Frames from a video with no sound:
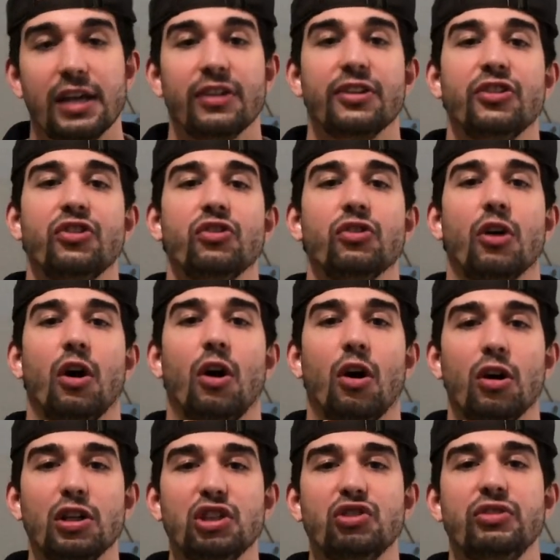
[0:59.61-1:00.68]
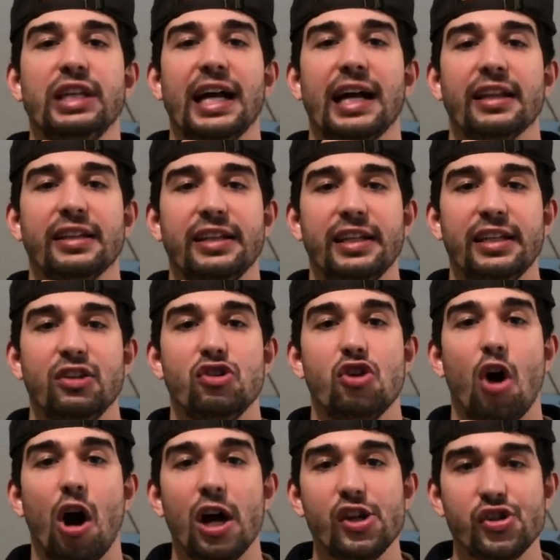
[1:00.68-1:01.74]
This is the harsh reality
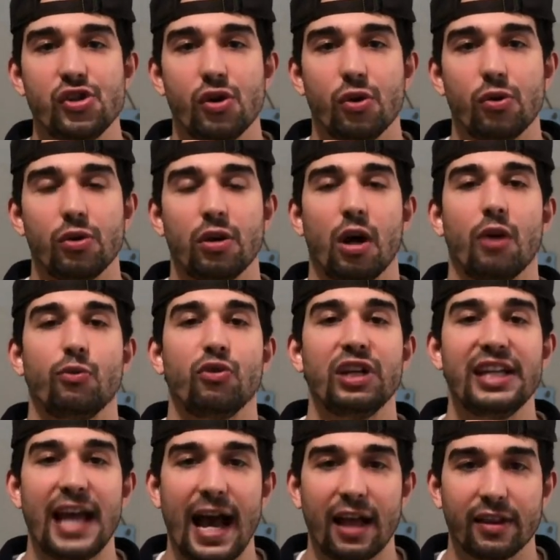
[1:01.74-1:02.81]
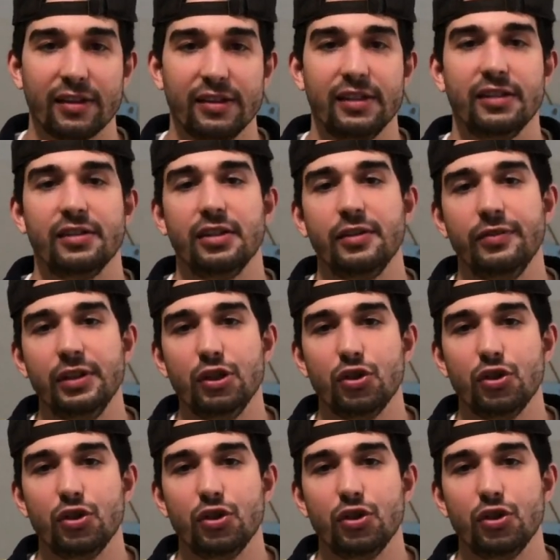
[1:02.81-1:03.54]
not shown on reality TV